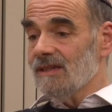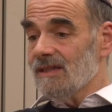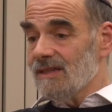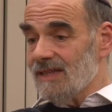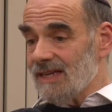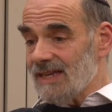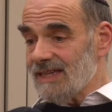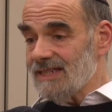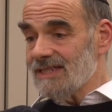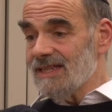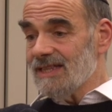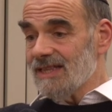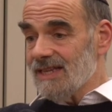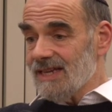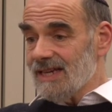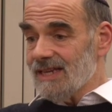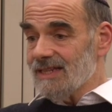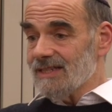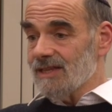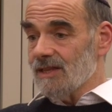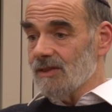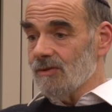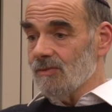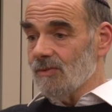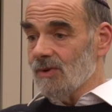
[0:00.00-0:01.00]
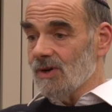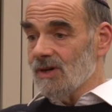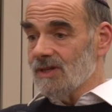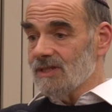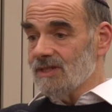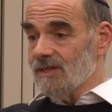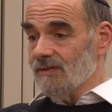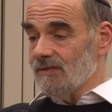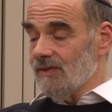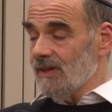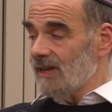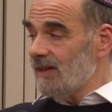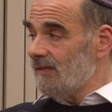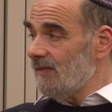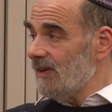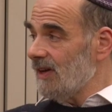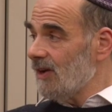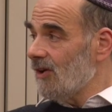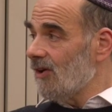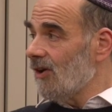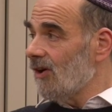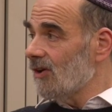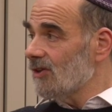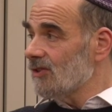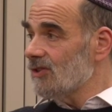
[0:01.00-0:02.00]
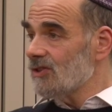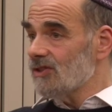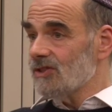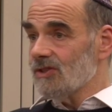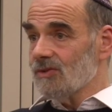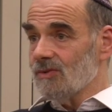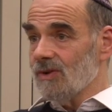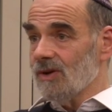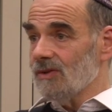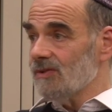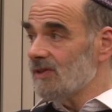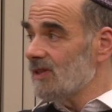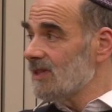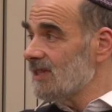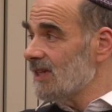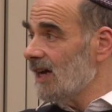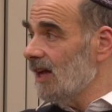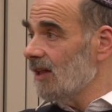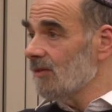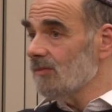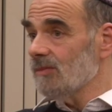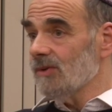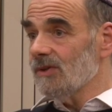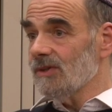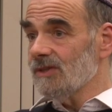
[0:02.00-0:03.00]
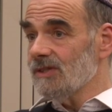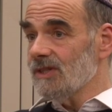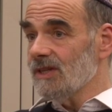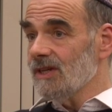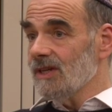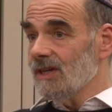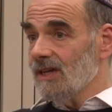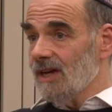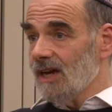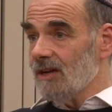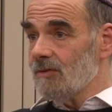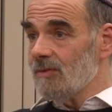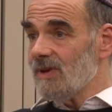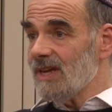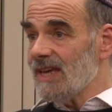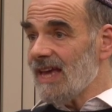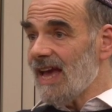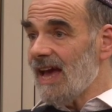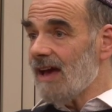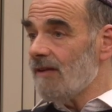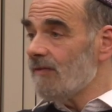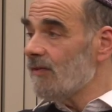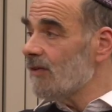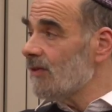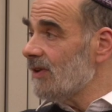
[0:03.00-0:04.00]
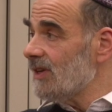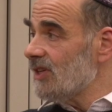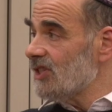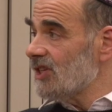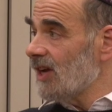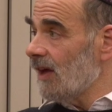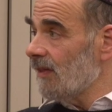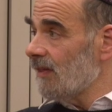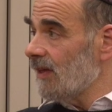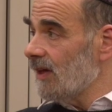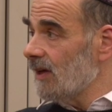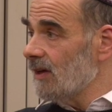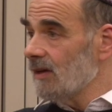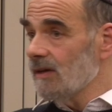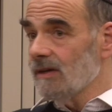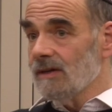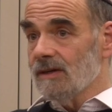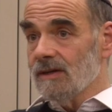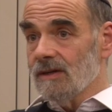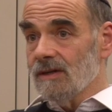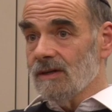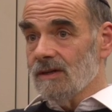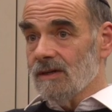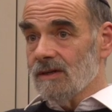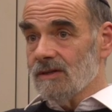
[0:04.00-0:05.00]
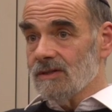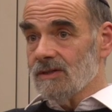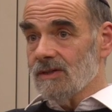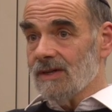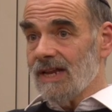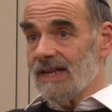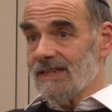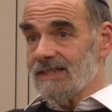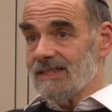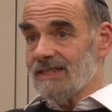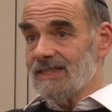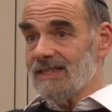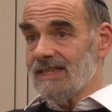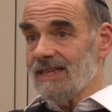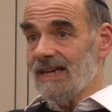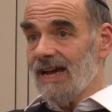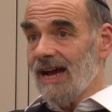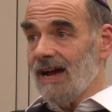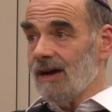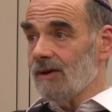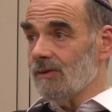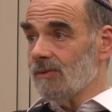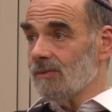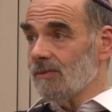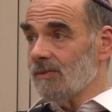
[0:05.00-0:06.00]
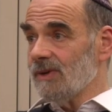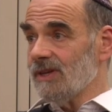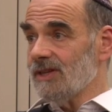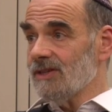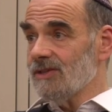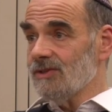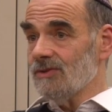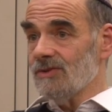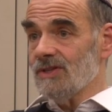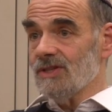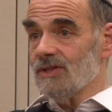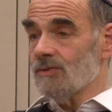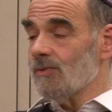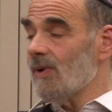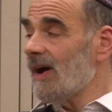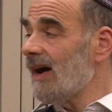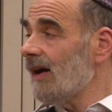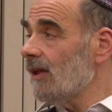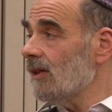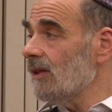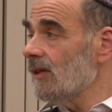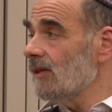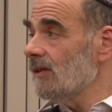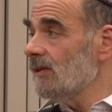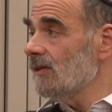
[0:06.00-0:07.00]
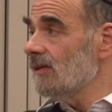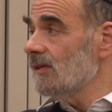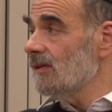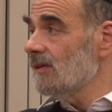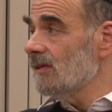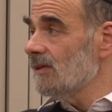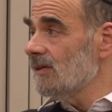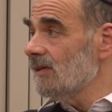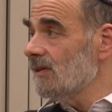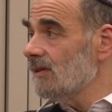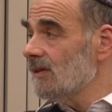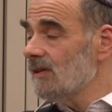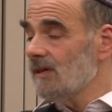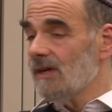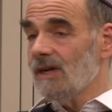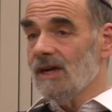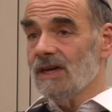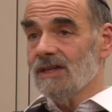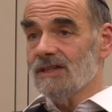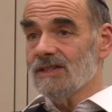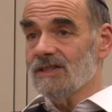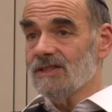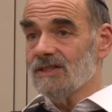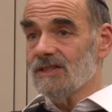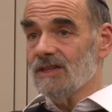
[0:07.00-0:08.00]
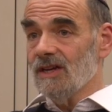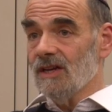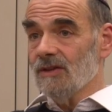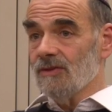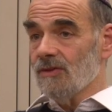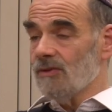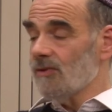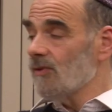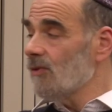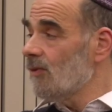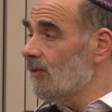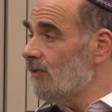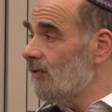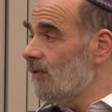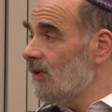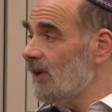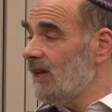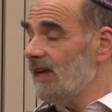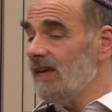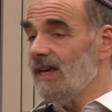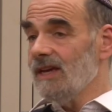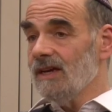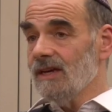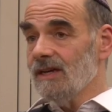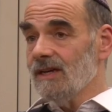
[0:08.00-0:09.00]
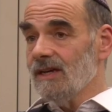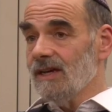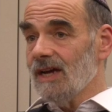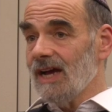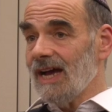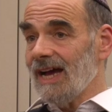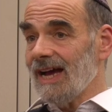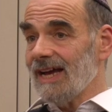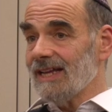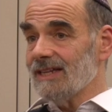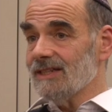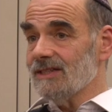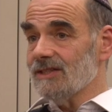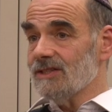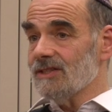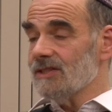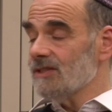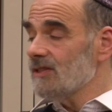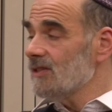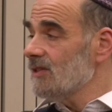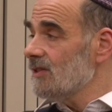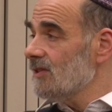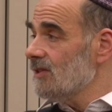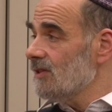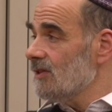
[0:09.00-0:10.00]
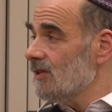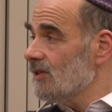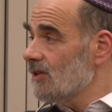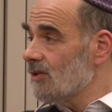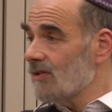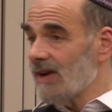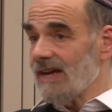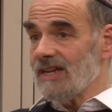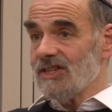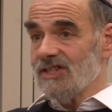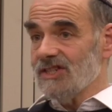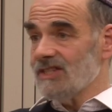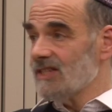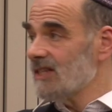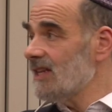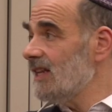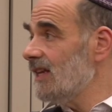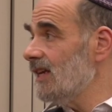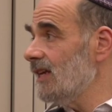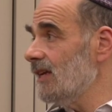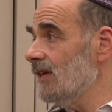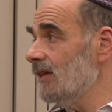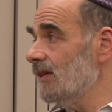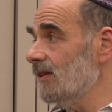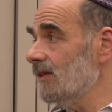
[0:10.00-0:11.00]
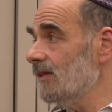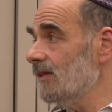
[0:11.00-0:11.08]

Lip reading: These and these are the words of the living God, to quote the Talmud. And we care for each other. So let's see how we can do this well, and thoughtfully, and graciously.